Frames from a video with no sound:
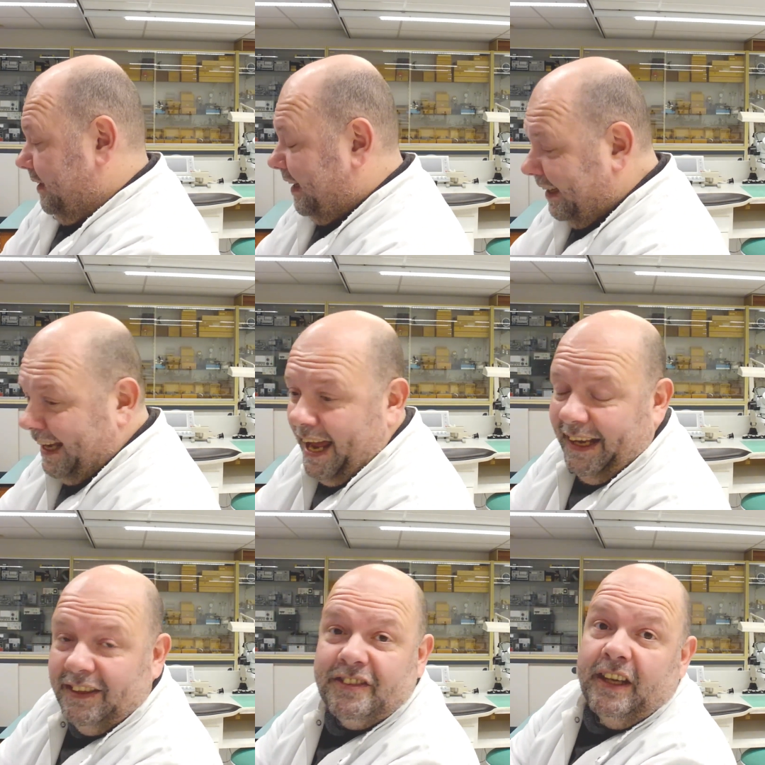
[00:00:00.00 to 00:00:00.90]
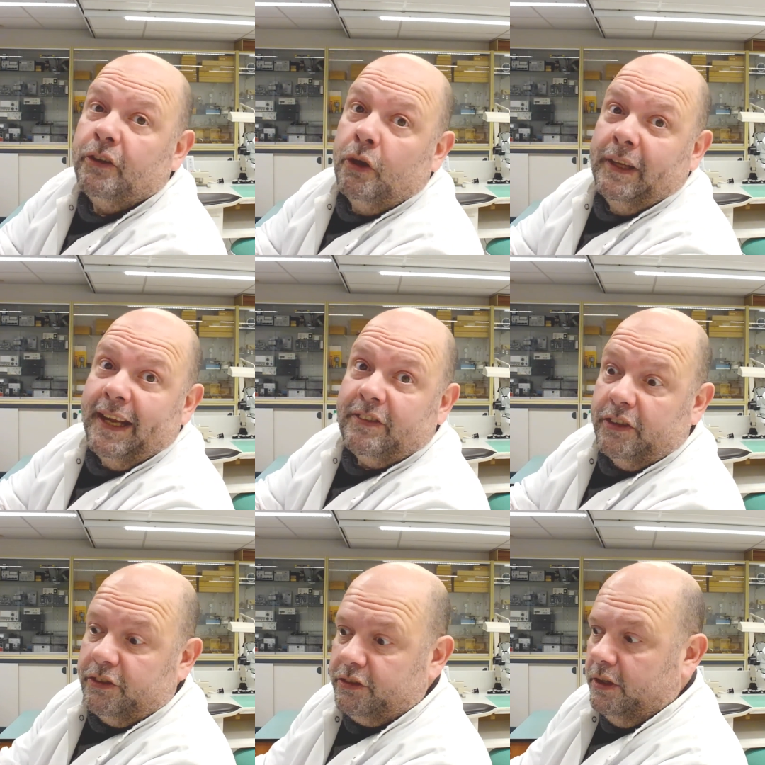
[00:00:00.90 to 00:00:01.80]
clients and
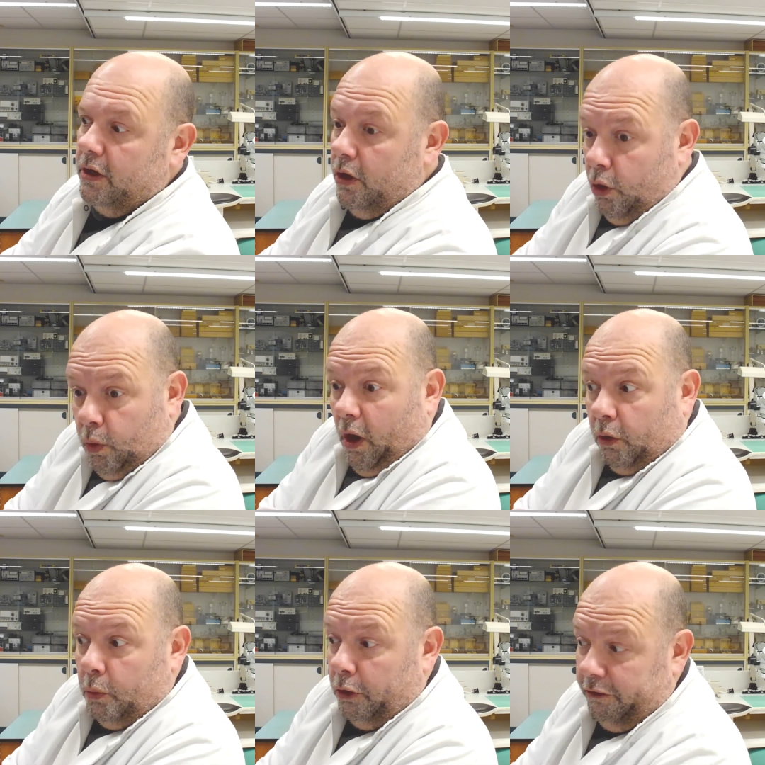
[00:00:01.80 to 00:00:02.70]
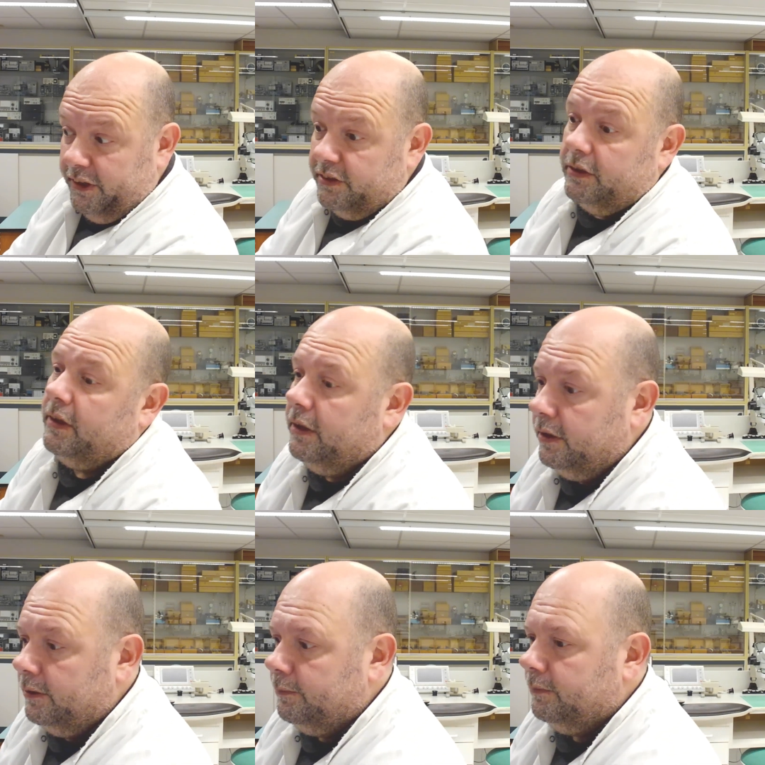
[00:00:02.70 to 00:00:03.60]
collectors who are worried.
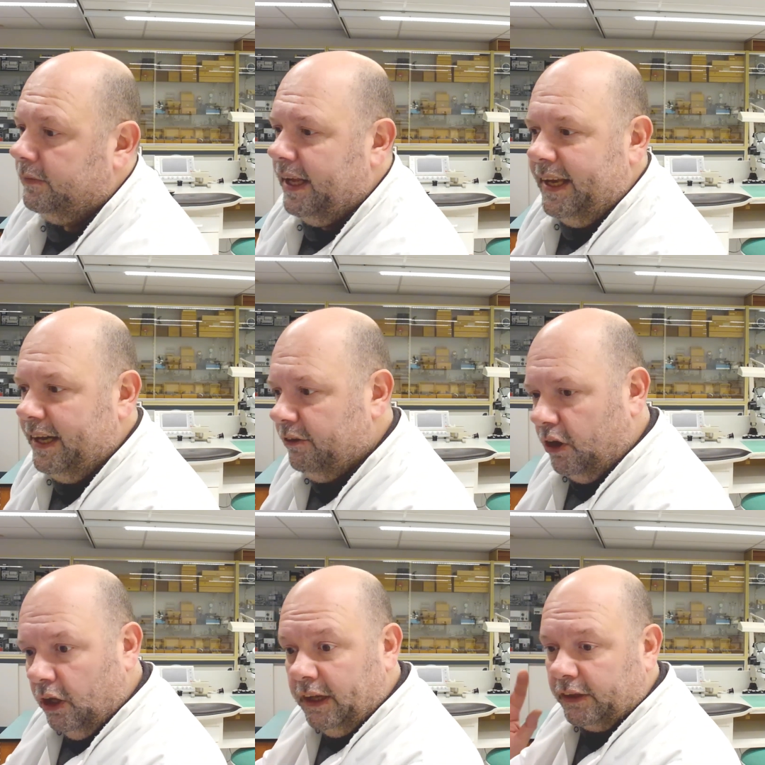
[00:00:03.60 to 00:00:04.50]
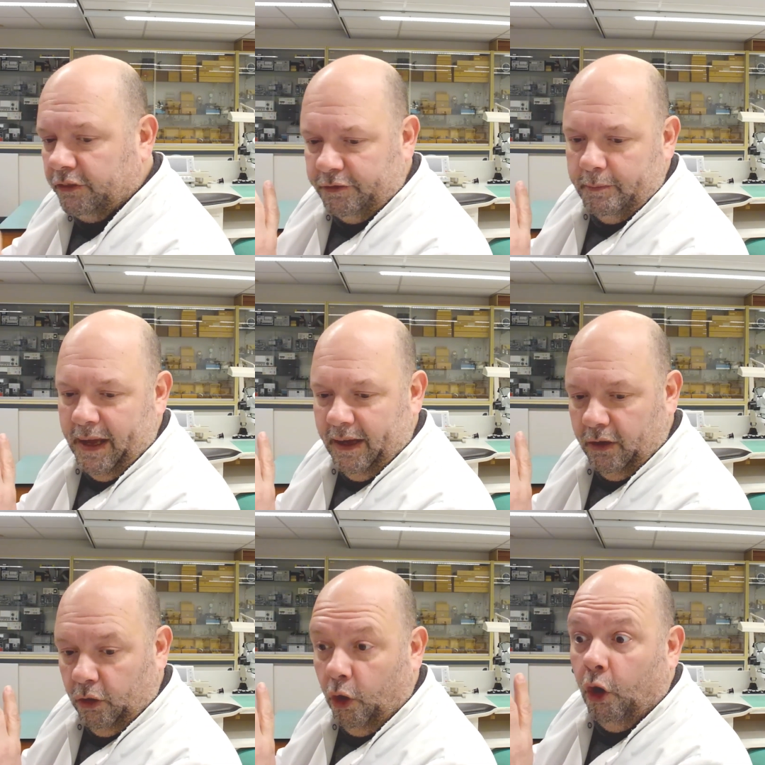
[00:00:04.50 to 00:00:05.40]
They hear a lot of
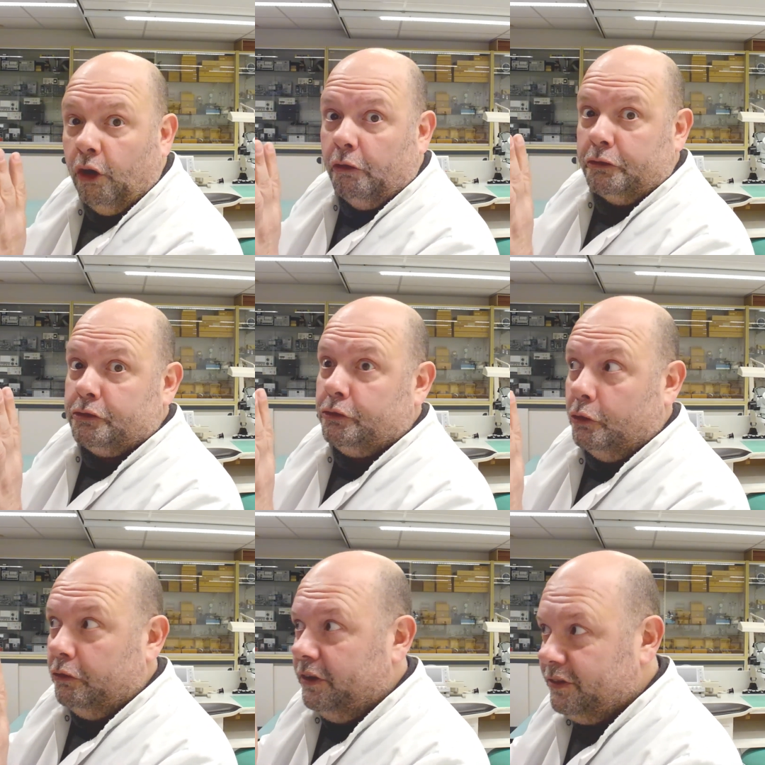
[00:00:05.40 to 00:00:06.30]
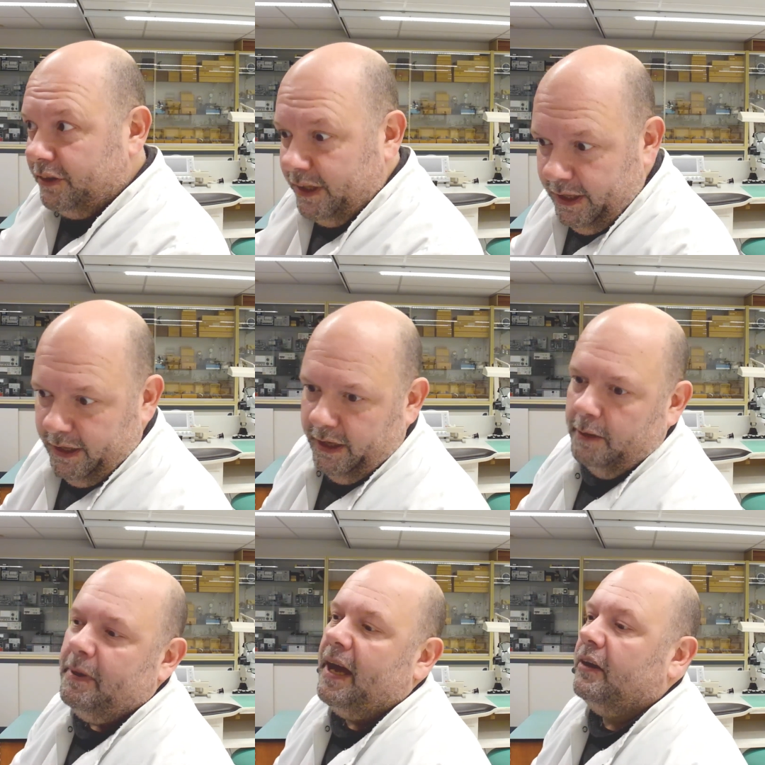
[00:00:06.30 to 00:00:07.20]
about horror stories
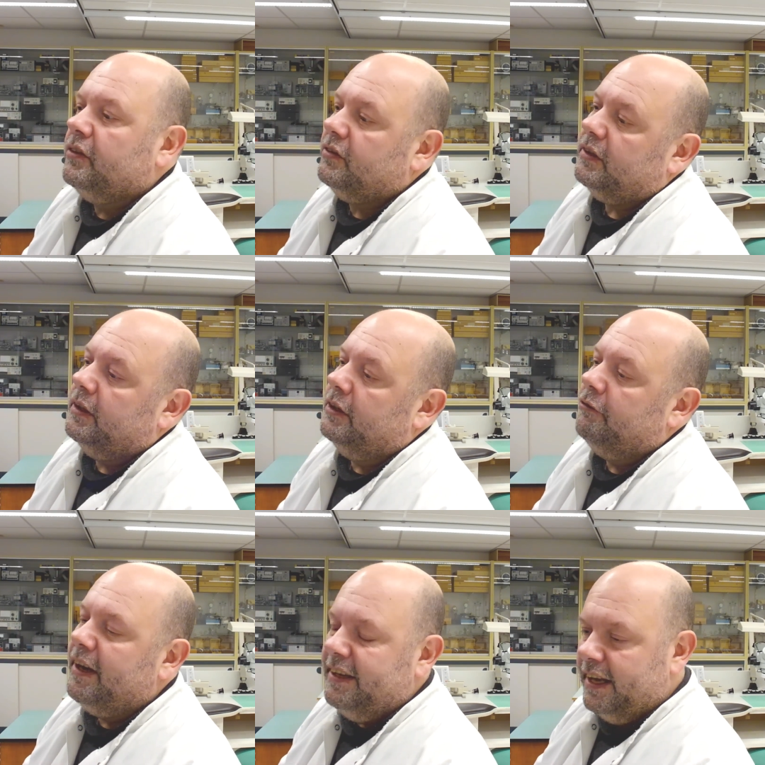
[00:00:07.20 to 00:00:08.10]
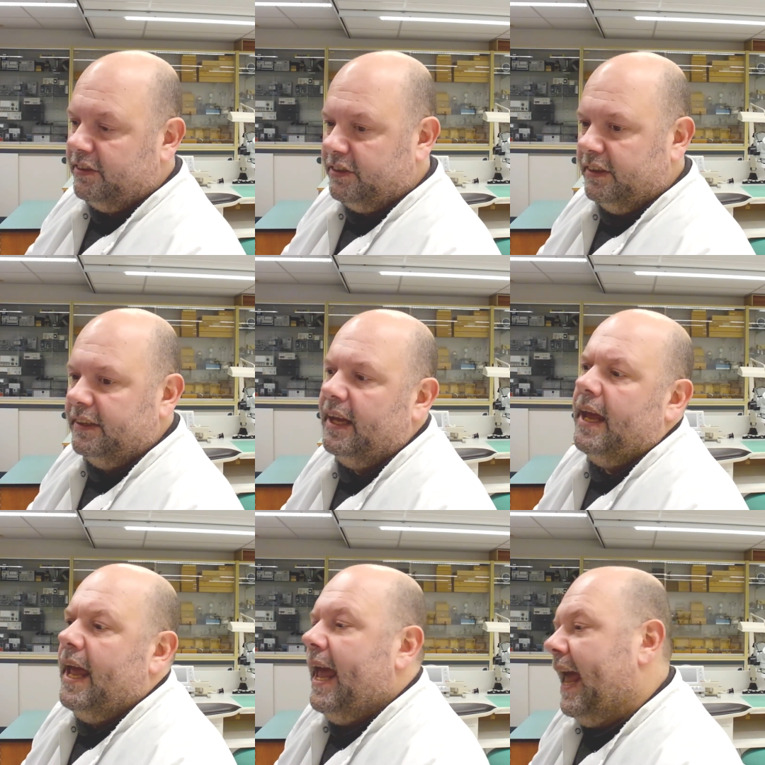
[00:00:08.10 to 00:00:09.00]
about radiation,
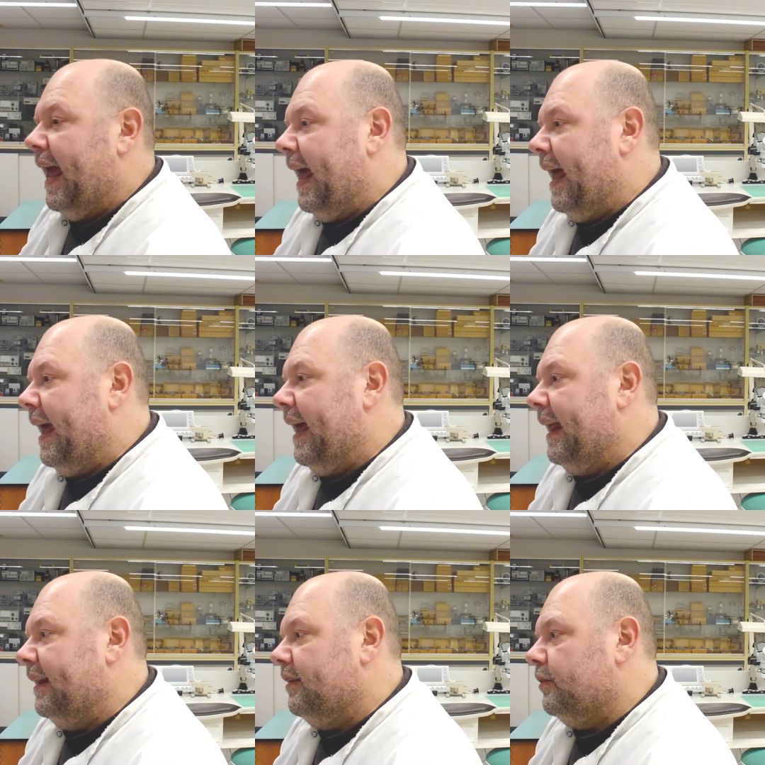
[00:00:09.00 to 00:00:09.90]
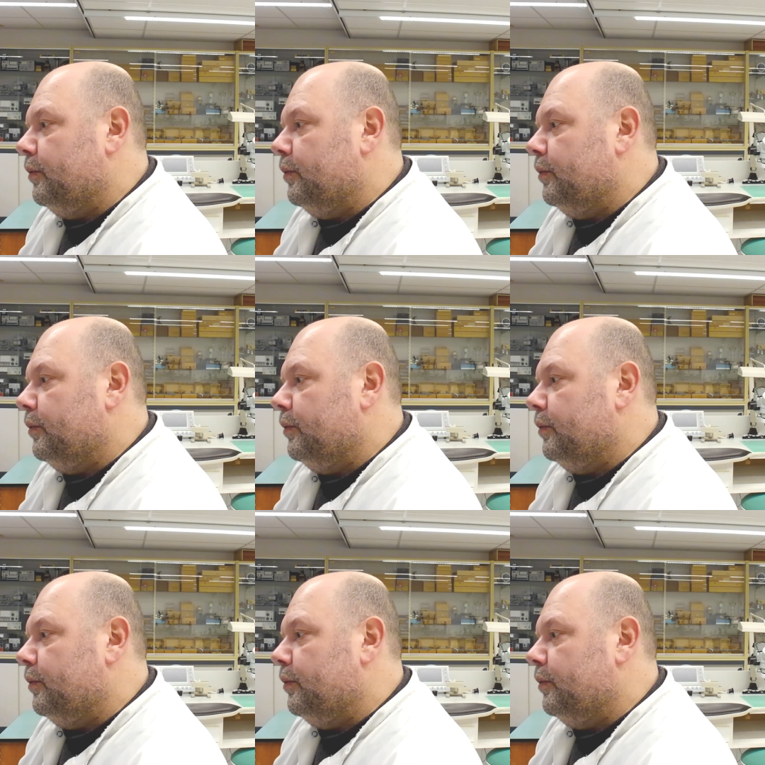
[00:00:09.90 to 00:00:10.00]
and